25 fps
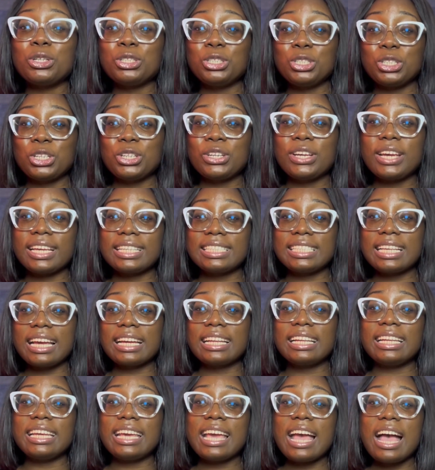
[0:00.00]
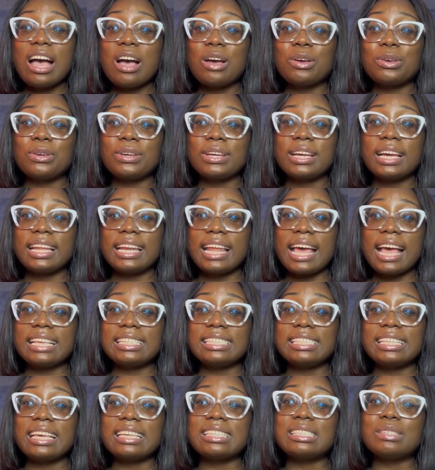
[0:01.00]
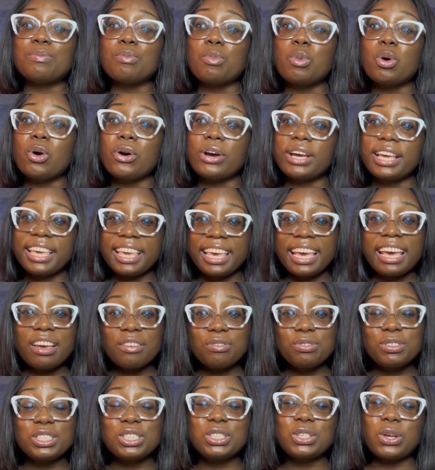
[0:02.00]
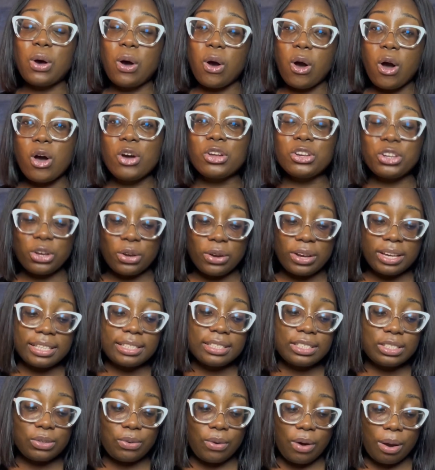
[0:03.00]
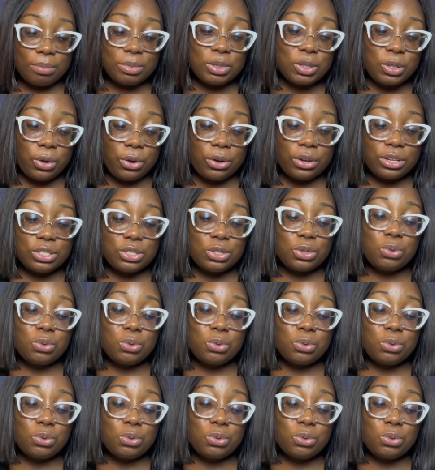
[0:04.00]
to show you exactly how you can access more GIFs on your Instagram stories.